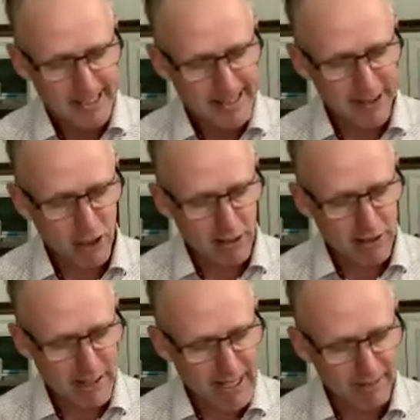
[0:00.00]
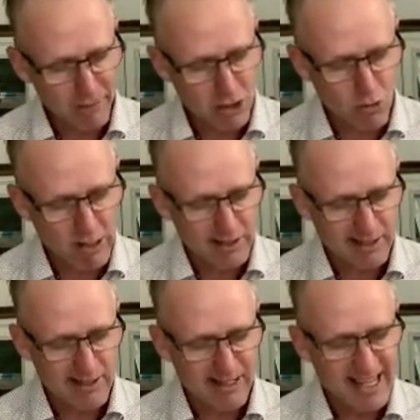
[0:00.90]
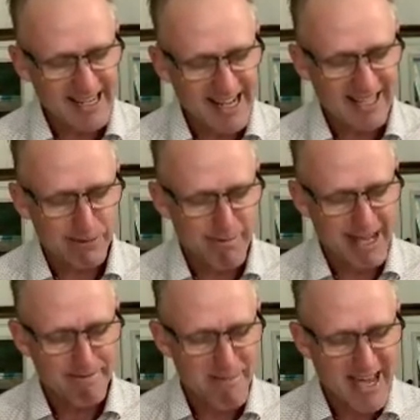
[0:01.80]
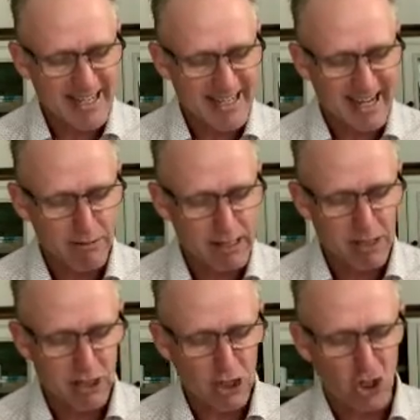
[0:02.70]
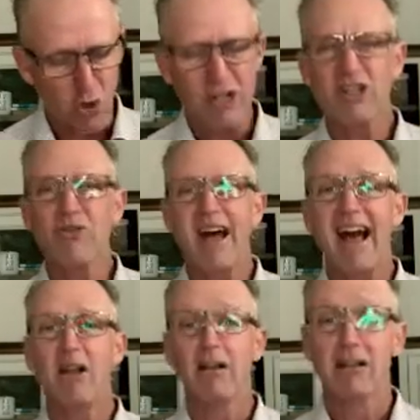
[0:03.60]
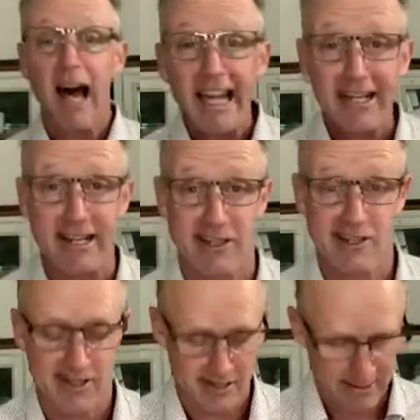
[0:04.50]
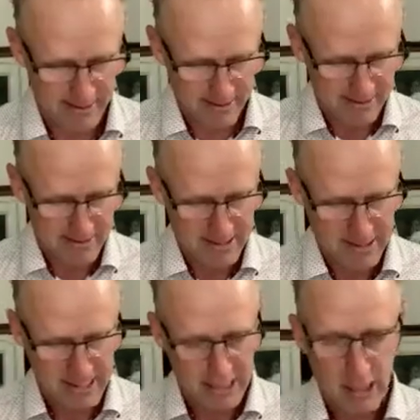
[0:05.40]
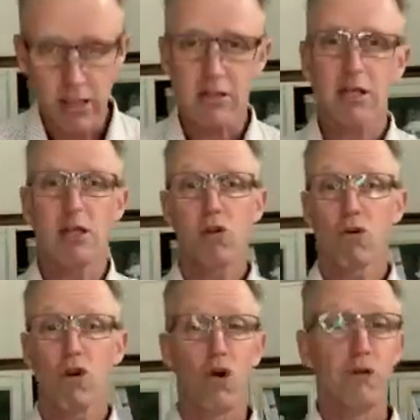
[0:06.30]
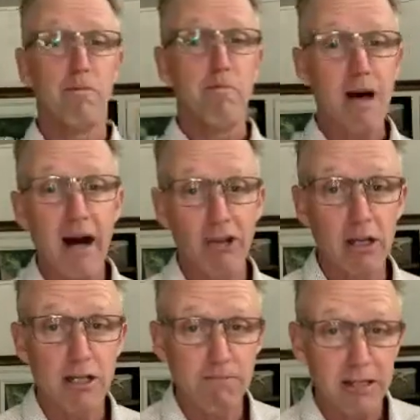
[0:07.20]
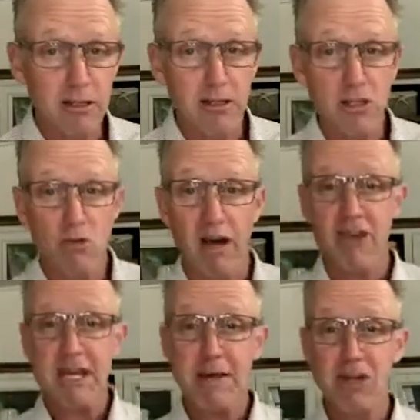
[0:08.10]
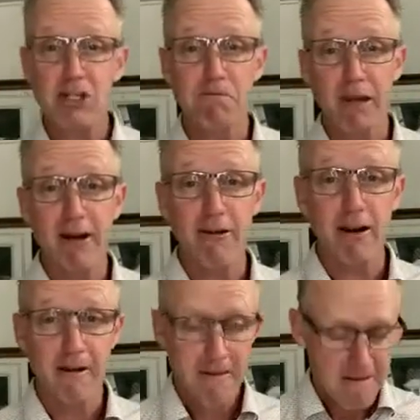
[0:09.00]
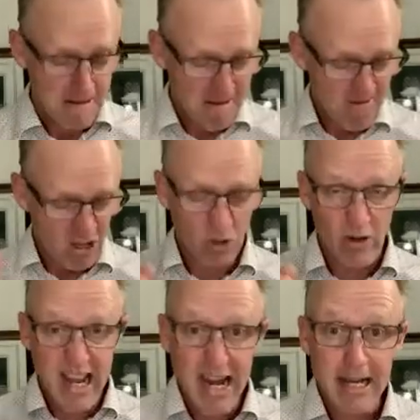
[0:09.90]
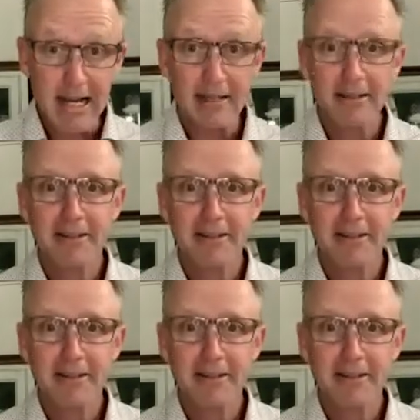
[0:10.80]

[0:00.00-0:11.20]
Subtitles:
Then God said in verse 26, let us make man in our image according to our likeness. You see, you're called marvelous because you are the image bearer of the creator.